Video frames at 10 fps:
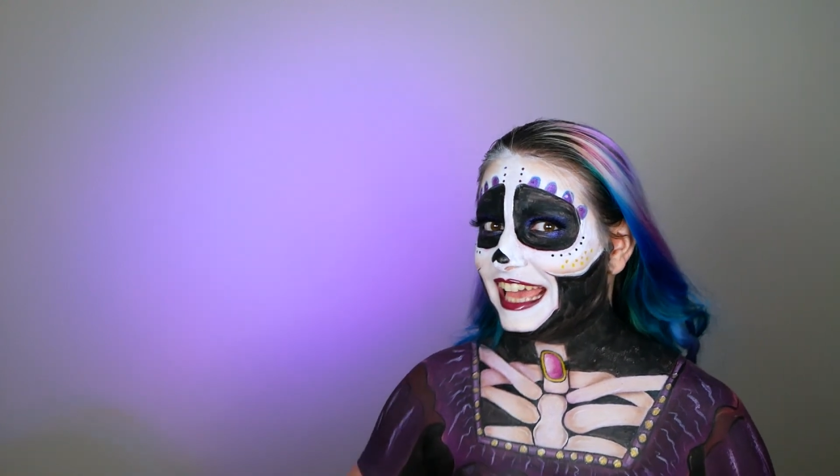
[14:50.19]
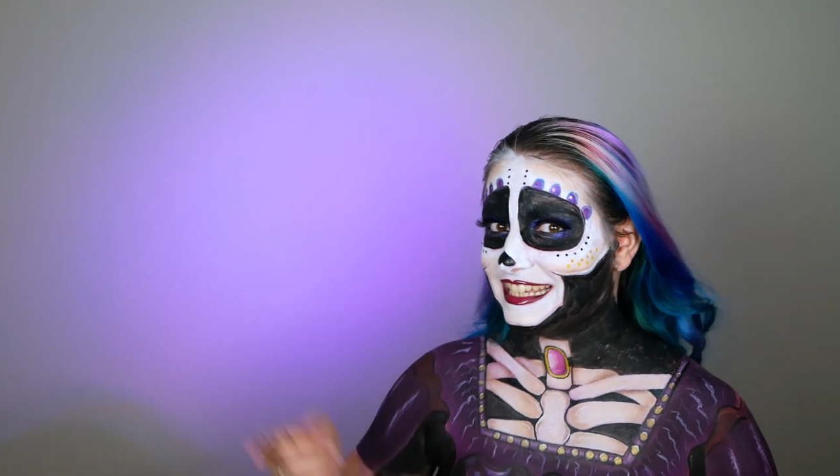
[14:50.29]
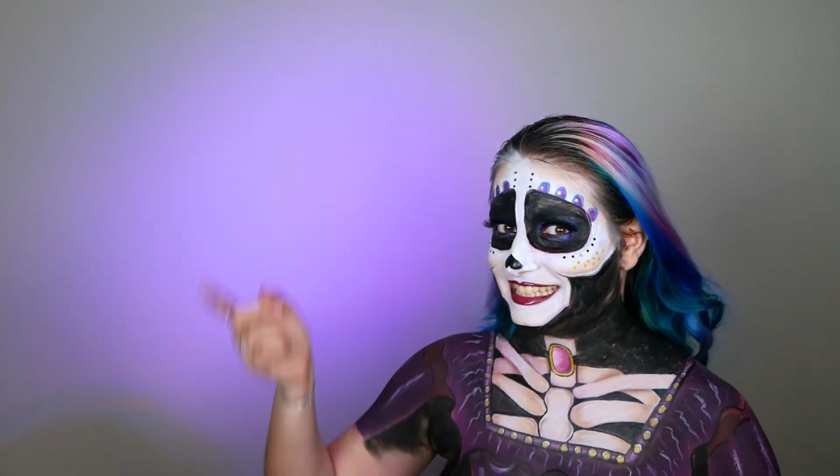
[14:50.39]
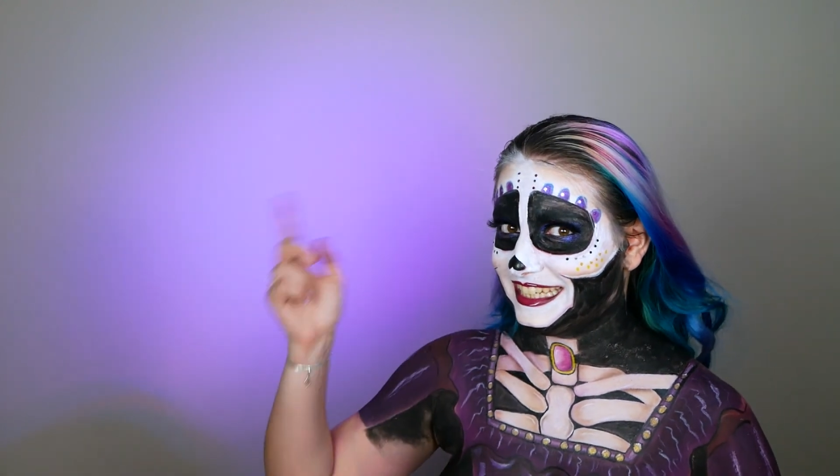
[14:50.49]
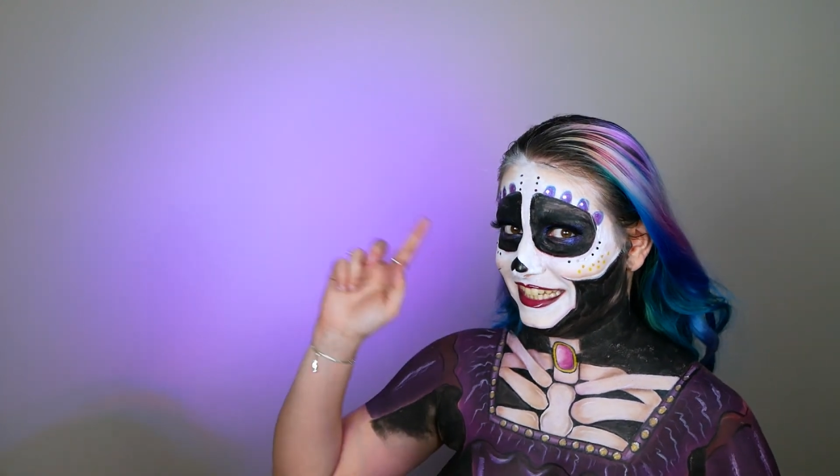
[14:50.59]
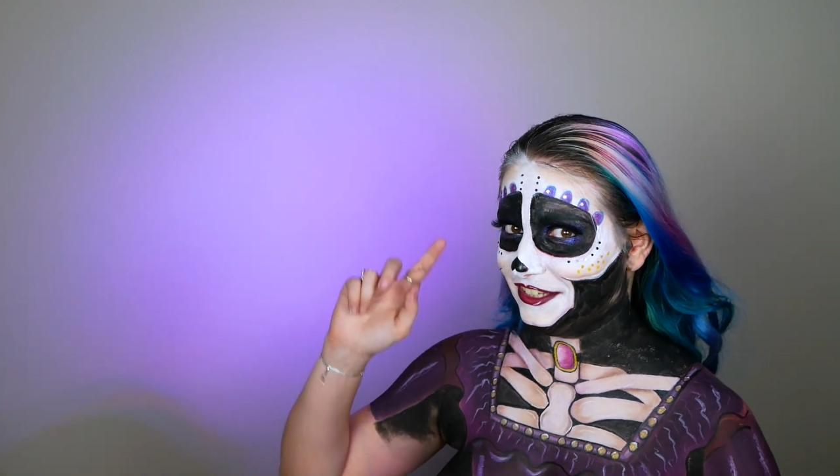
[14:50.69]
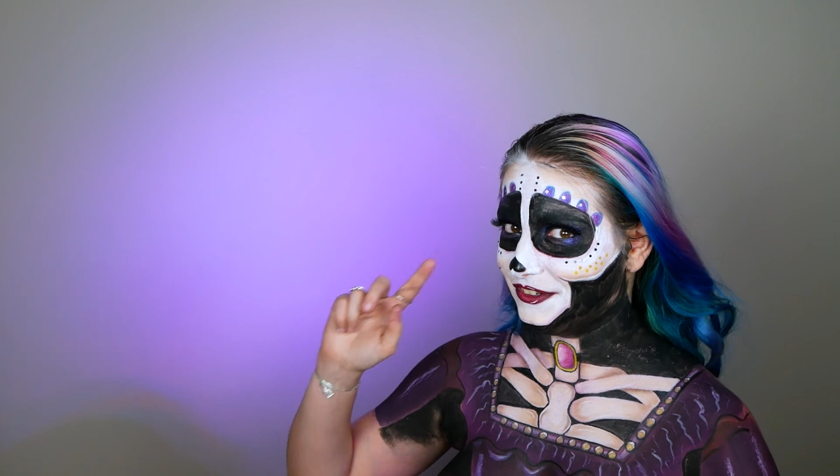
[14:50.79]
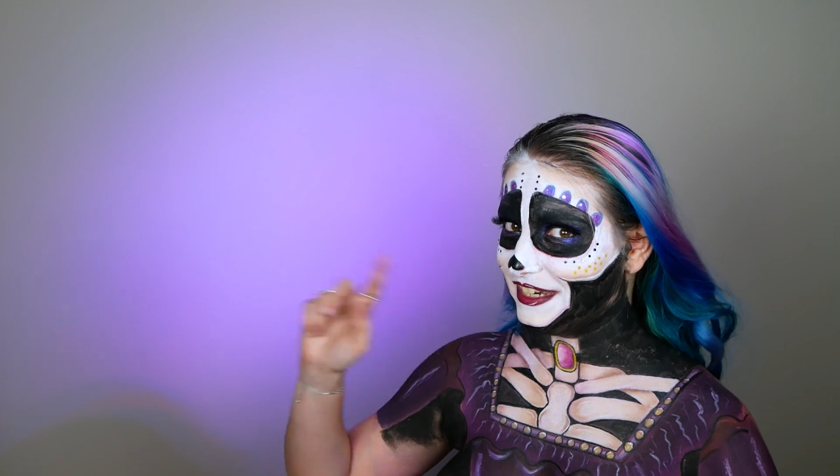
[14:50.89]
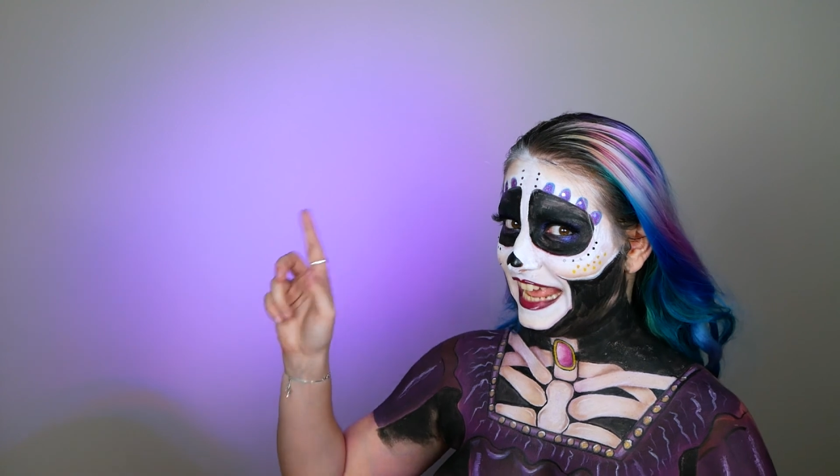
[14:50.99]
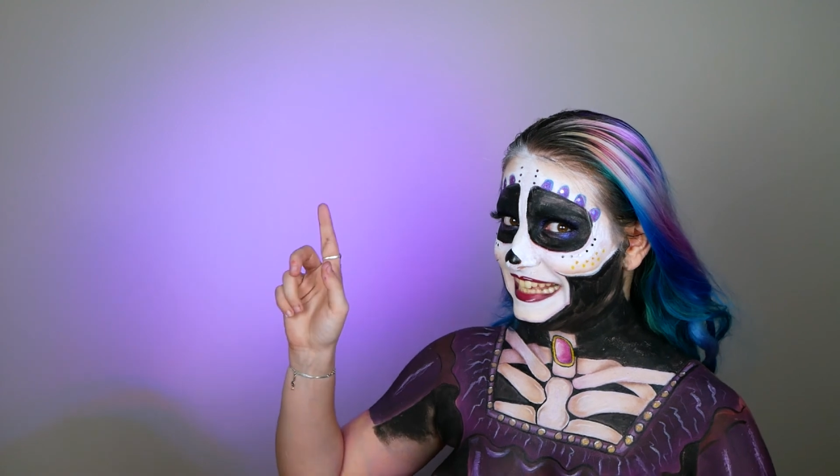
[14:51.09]
See you
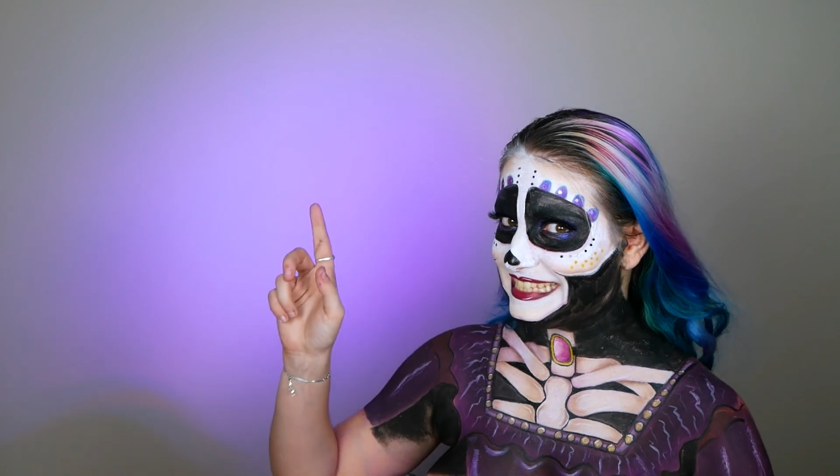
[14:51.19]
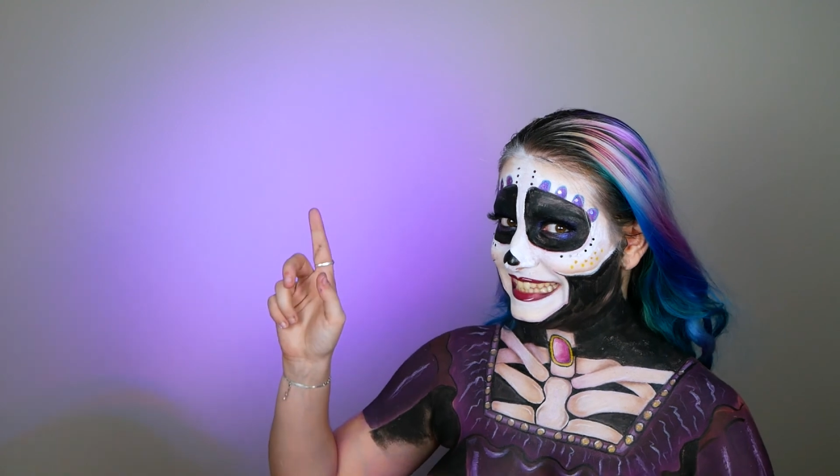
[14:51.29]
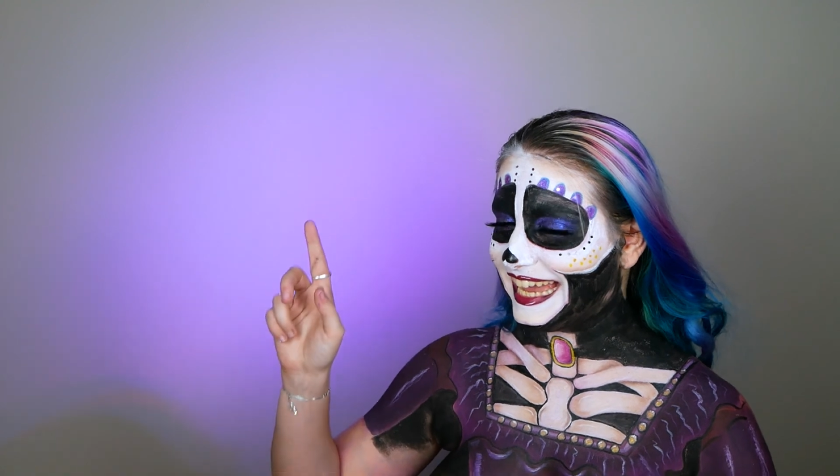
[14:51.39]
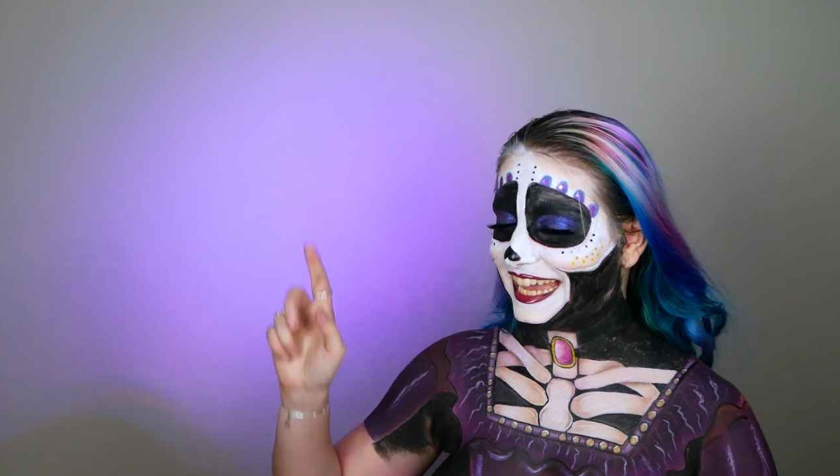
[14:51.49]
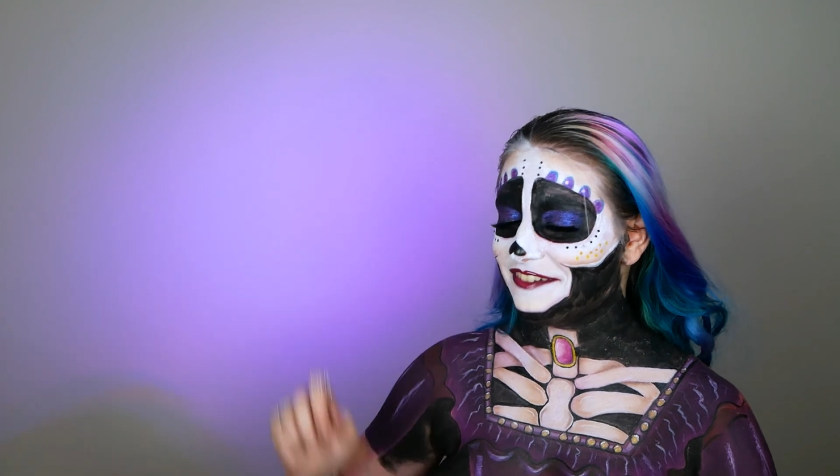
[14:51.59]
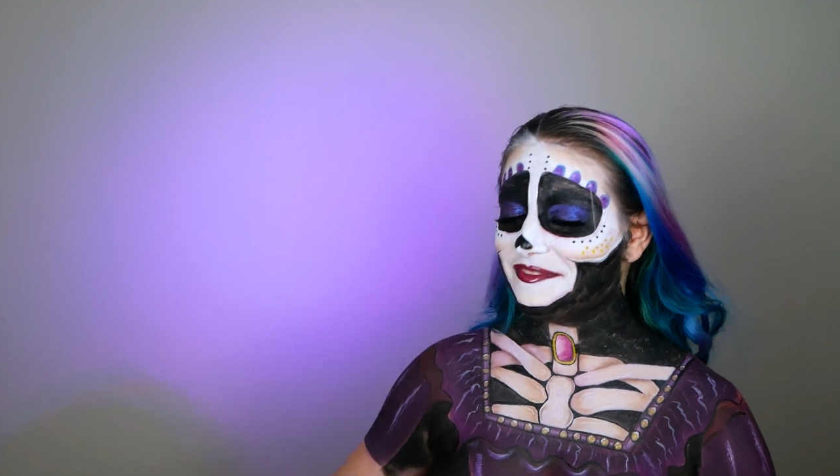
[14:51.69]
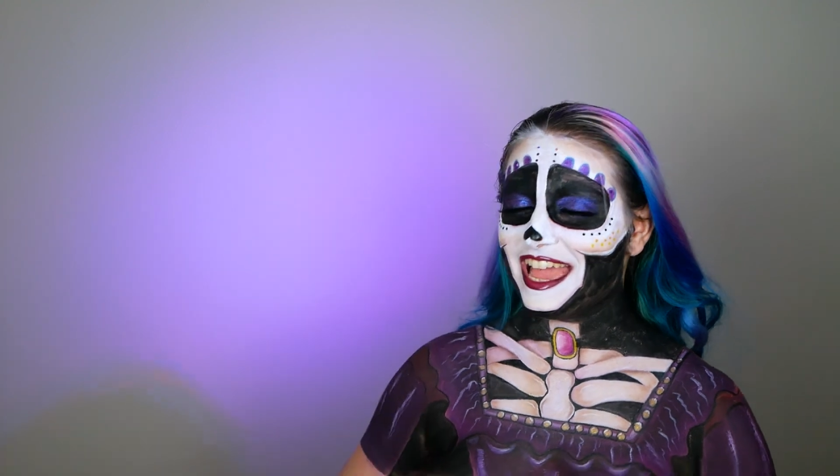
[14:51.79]
next time.